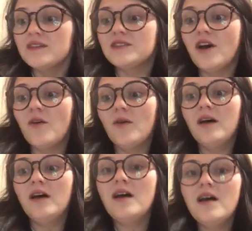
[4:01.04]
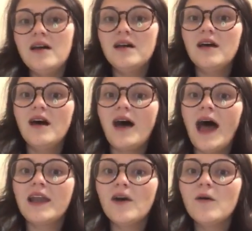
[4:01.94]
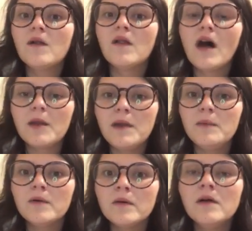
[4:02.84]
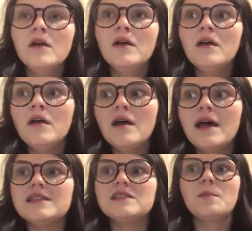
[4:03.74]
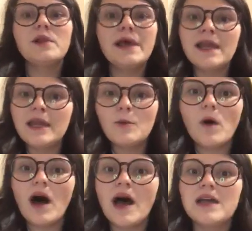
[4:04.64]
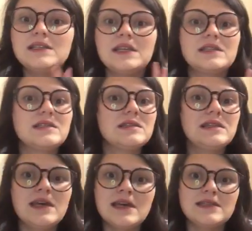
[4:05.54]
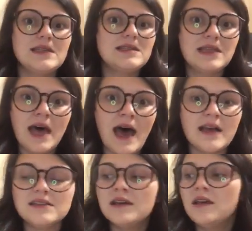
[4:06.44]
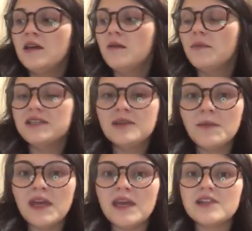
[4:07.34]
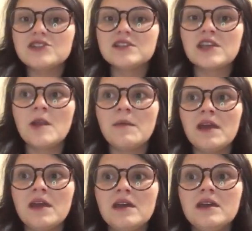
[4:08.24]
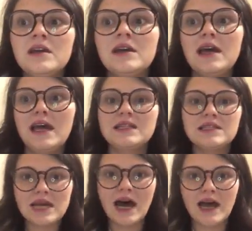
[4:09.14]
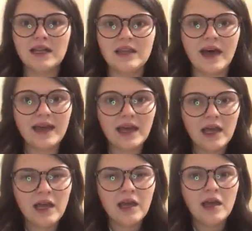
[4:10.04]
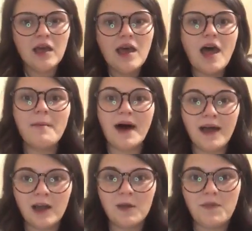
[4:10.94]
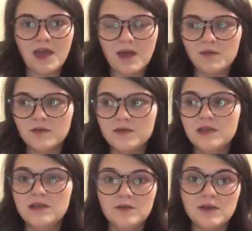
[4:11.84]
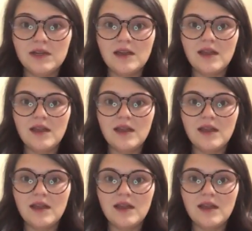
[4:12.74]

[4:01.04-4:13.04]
So I know a lot of people, it's the planning wise, it's this, it's that. But to me, it's just going to be inside, like, am I going to be able to do it?